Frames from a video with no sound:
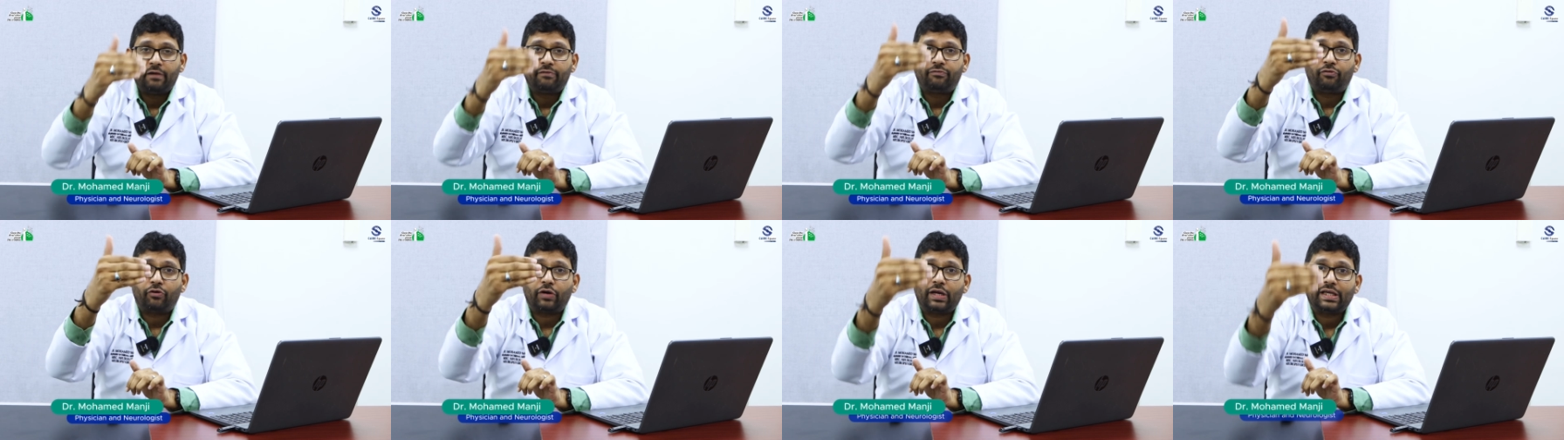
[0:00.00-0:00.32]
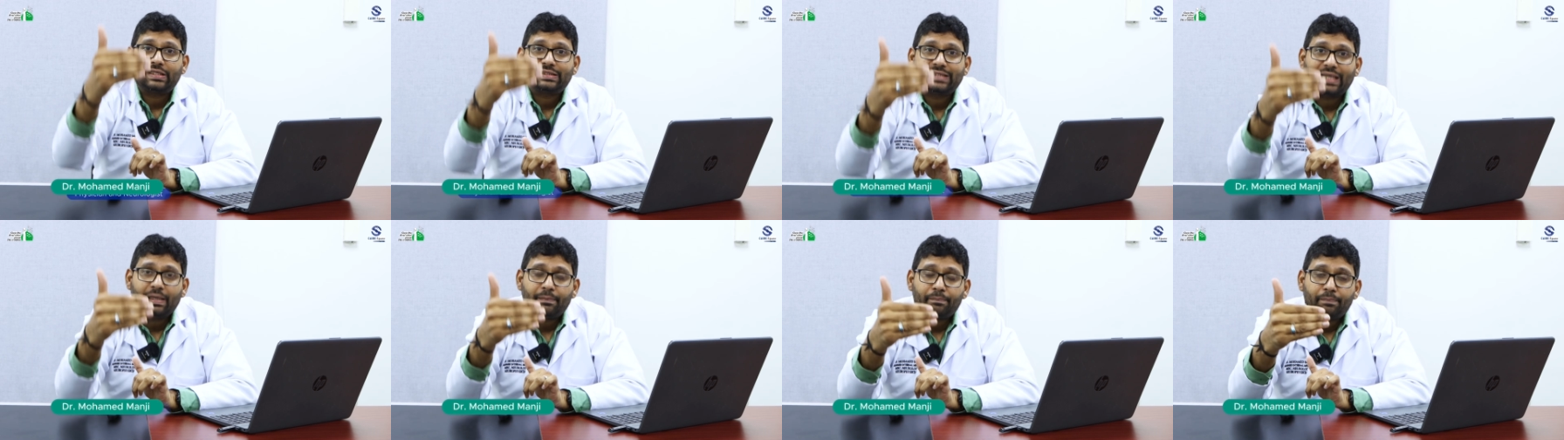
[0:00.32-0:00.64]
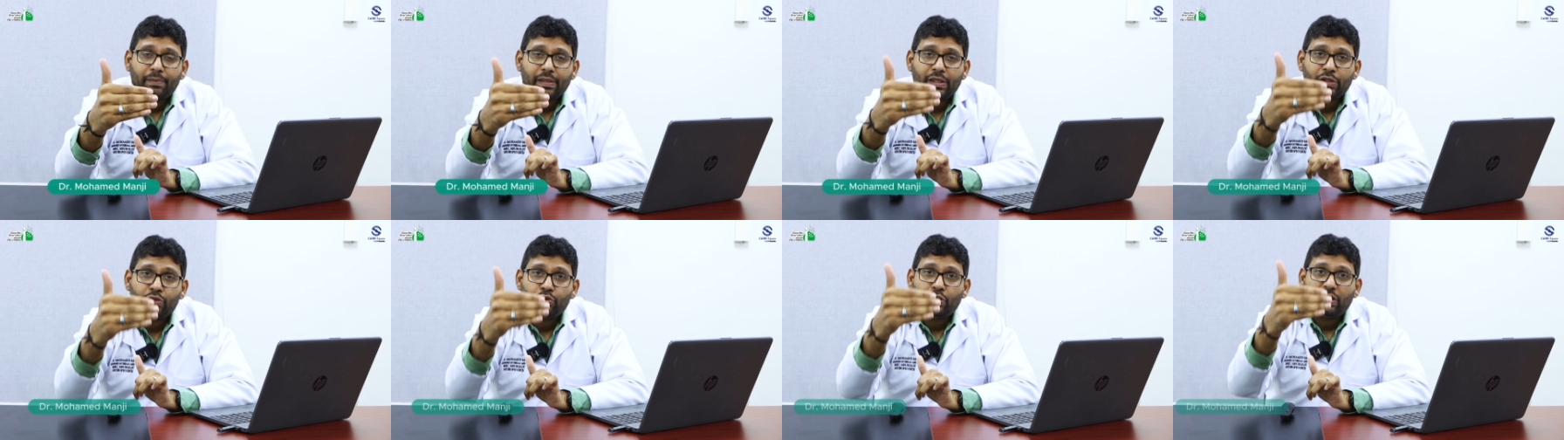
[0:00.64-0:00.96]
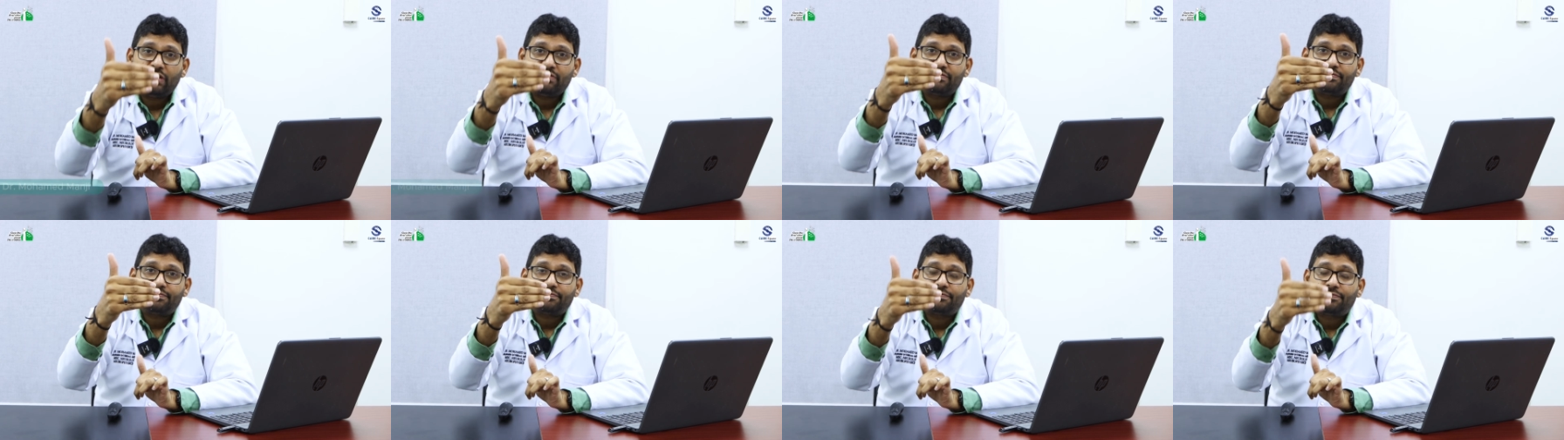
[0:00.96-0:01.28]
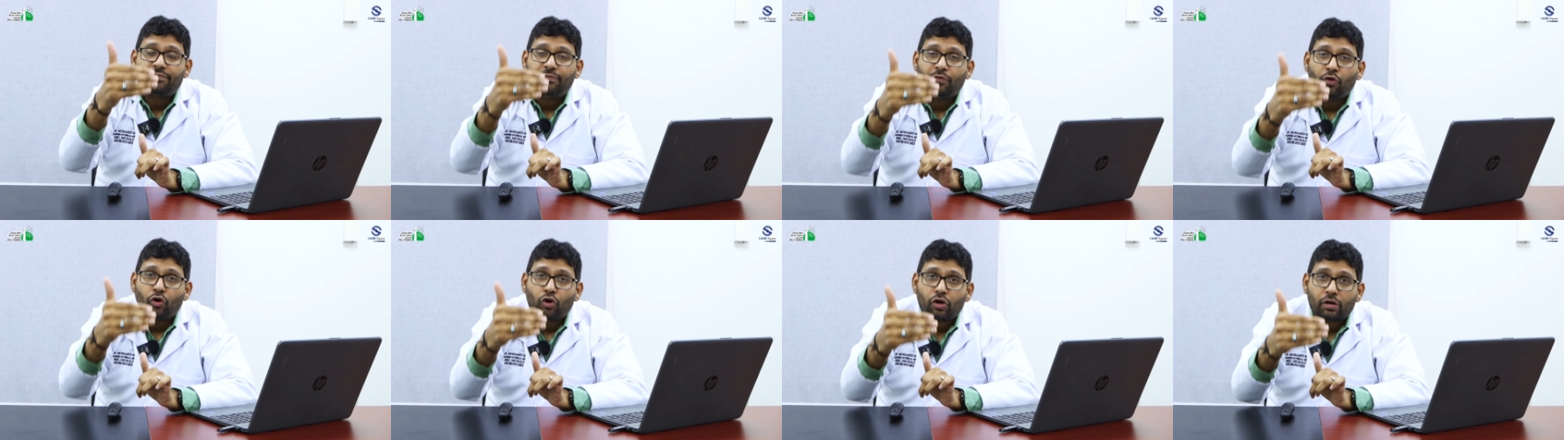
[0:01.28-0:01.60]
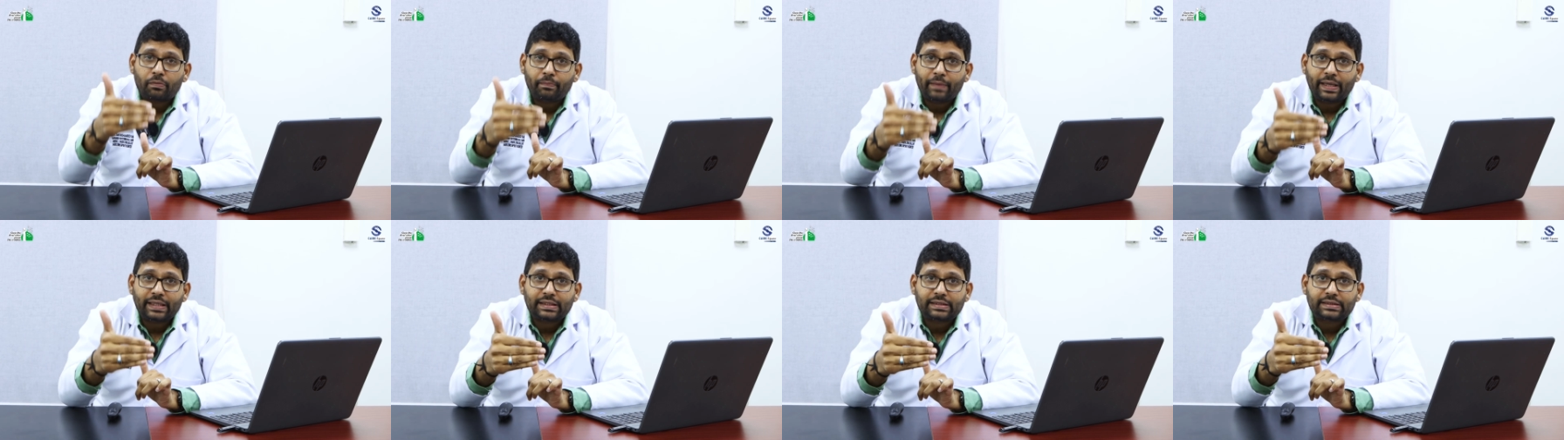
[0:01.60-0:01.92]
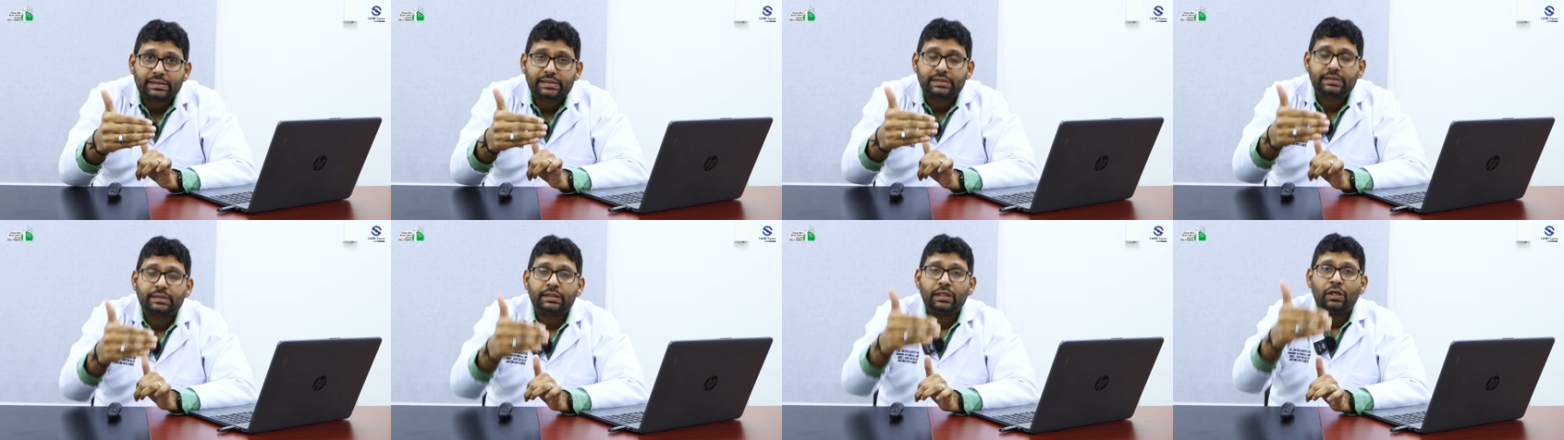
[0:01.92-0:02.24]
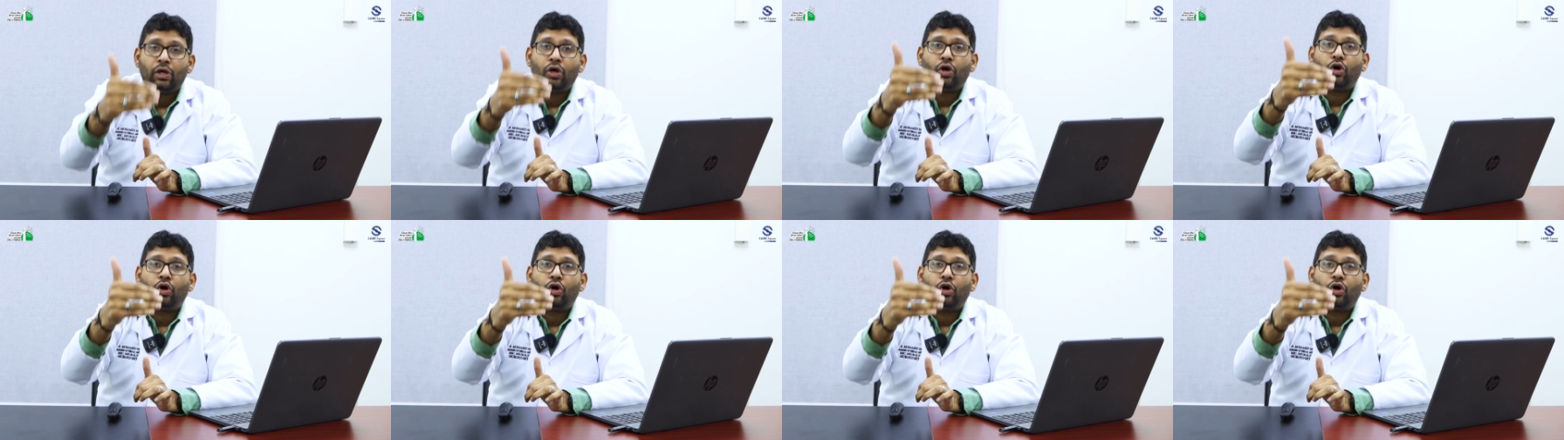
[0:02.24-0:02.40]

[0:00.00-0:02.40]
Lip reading: For example, you have floor mats